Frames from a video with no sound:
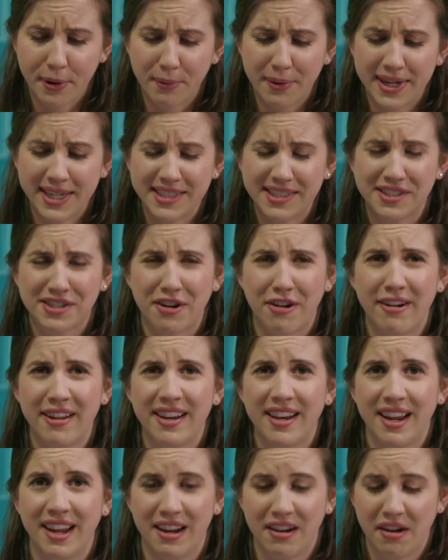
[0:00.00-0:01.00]
but when he
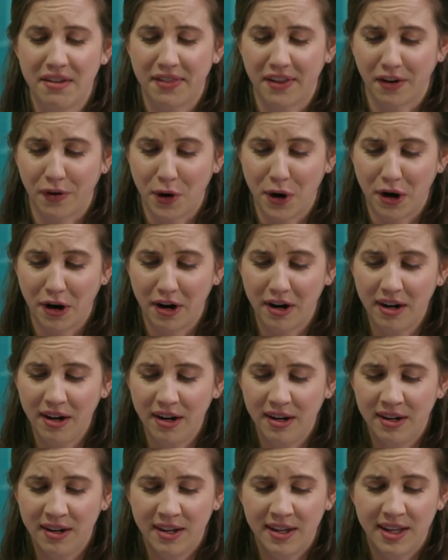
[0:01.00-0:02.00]
started in on the car,
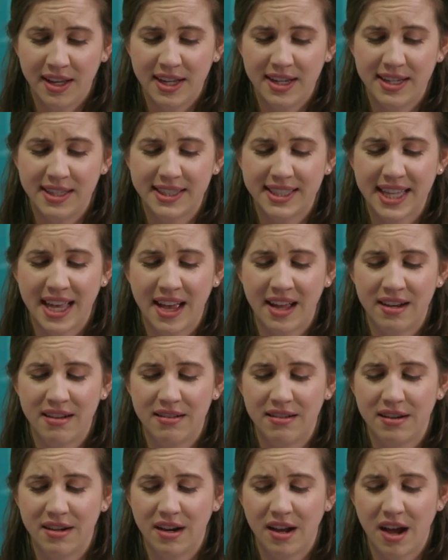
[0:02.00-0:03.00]
he said,
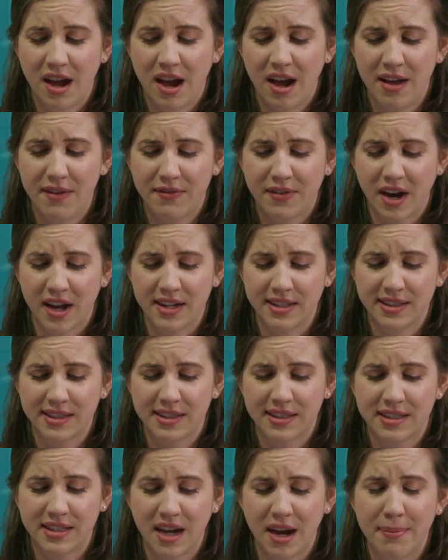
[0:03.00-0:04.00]
I've got a
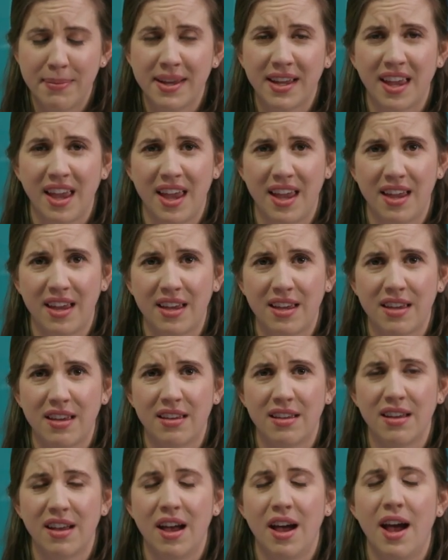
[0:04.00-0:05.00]
stomach ache.
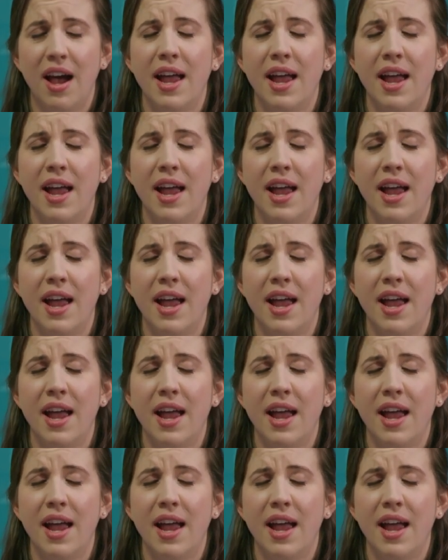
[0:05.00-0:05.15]
I